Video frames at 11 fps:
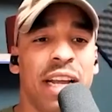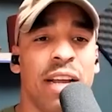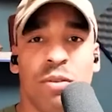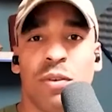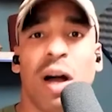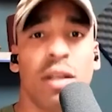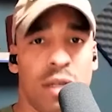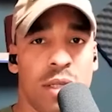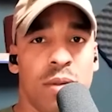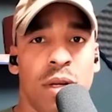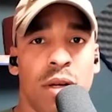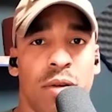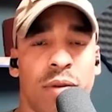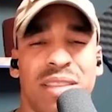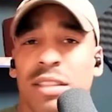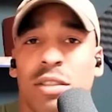and follow,
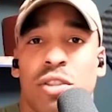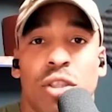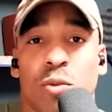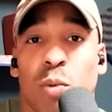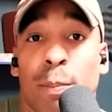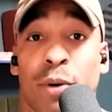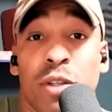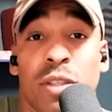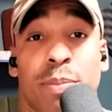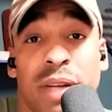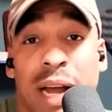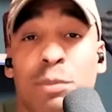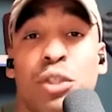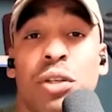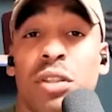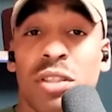right? This is just one person, but I'm
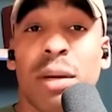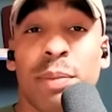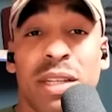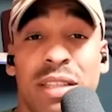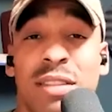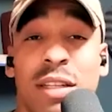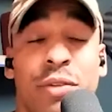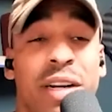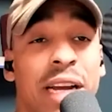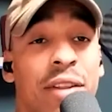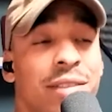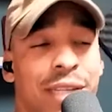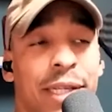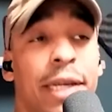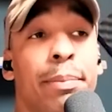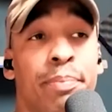sure there's somebody listening right now that's
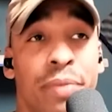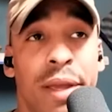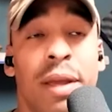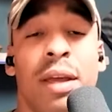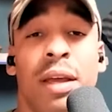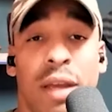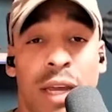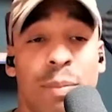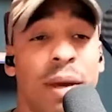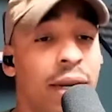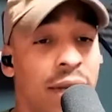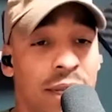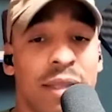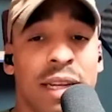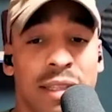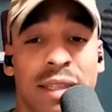like, yep, amen.
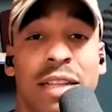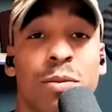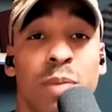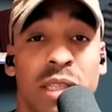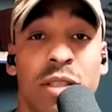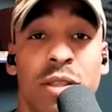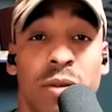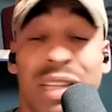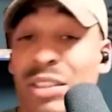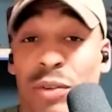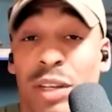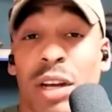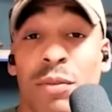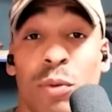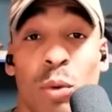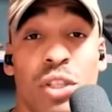That's me too. And that's very
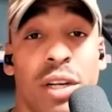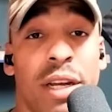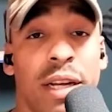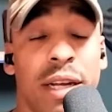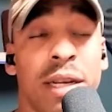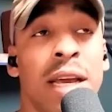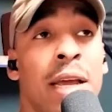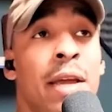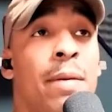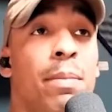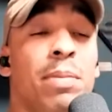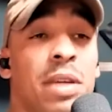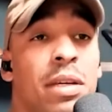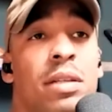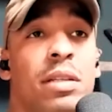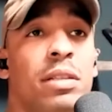unfortunate. And
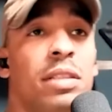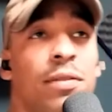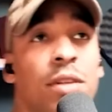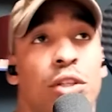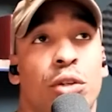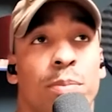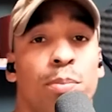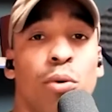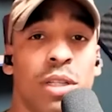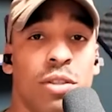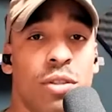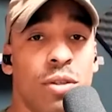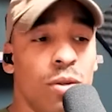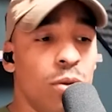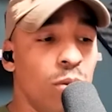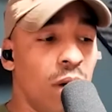maybe David, you can point
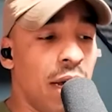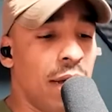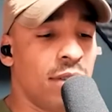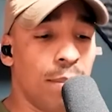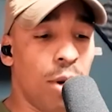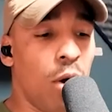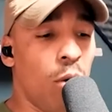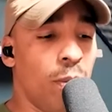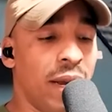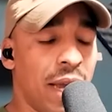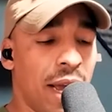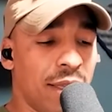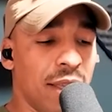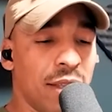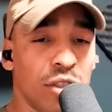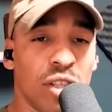to some hope. I
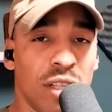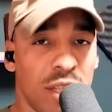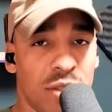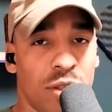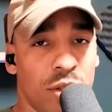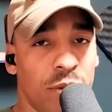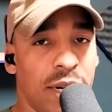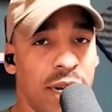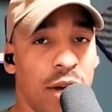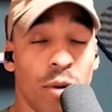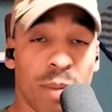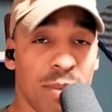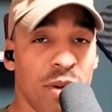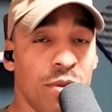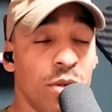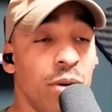think there's a listener right now, or maybe
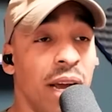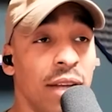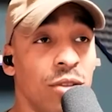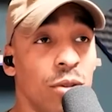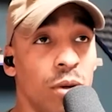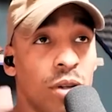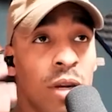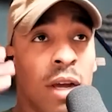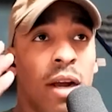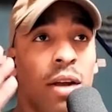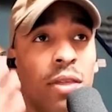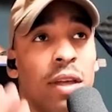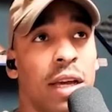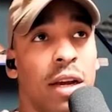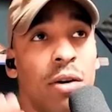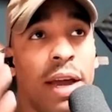a few guys who are
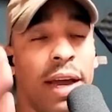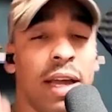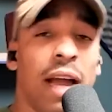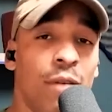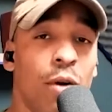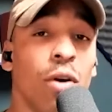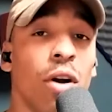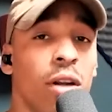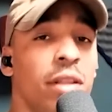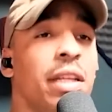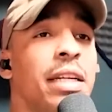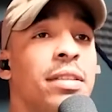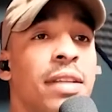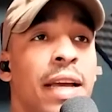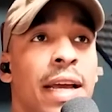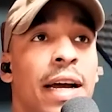thinking, okay, I've heard all of this.
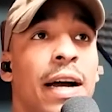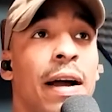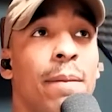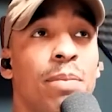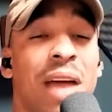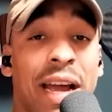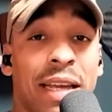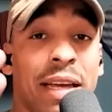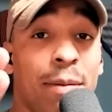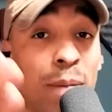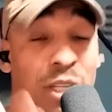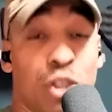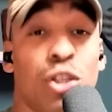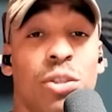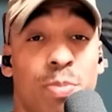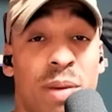My
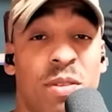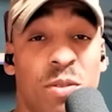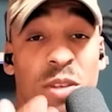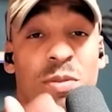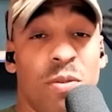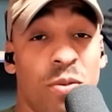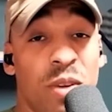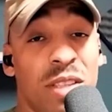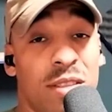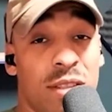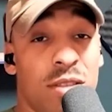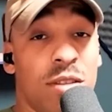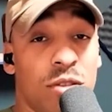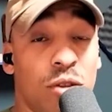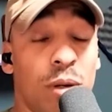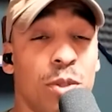church maybe even fits this
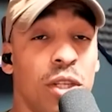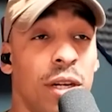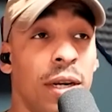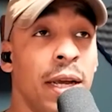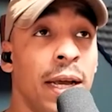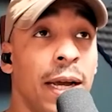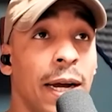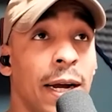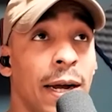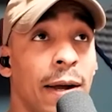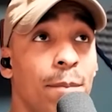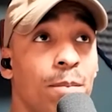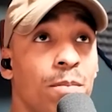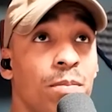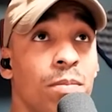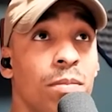description. I
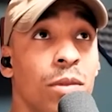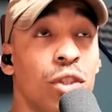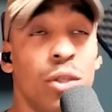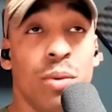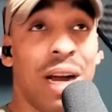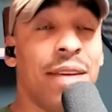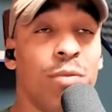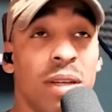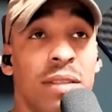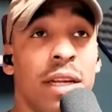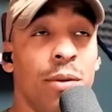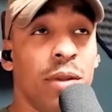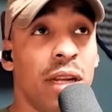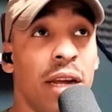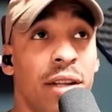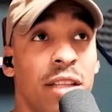resonate with a
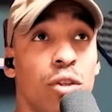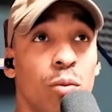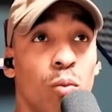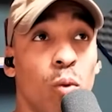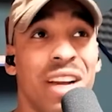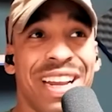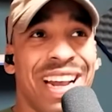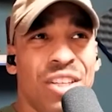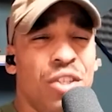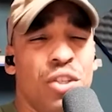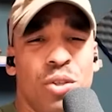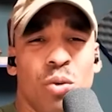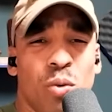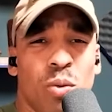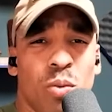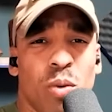lot of this. So what can I
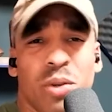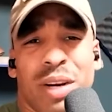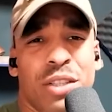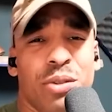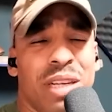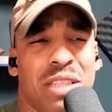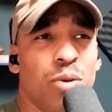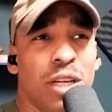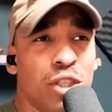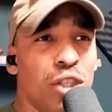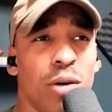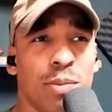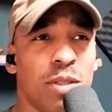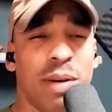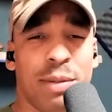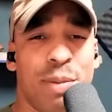do? What do I do? Like, do I show up
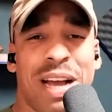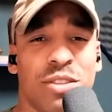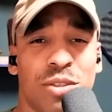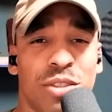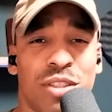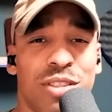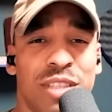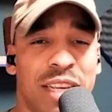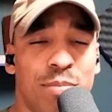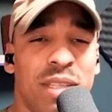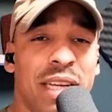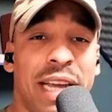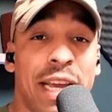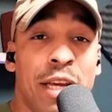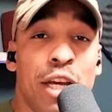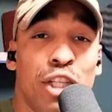to my pastors and be like,
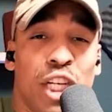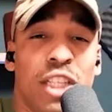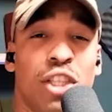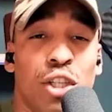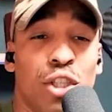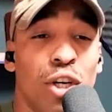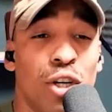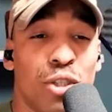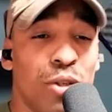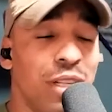hey, change our church? Or